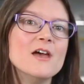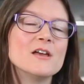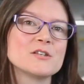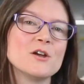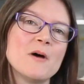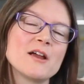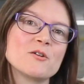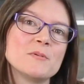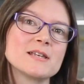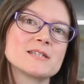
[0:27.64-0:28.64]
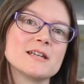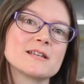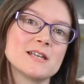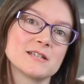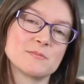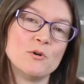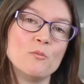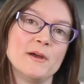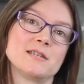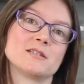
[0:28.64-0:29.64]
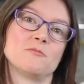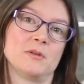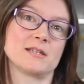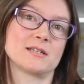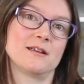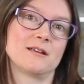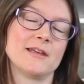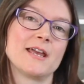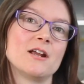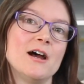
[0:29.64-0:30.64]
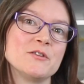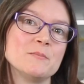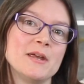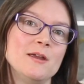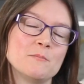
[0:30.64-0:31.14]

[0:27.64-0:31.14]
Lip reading: So microplastics are small pieces of plastic. They can either be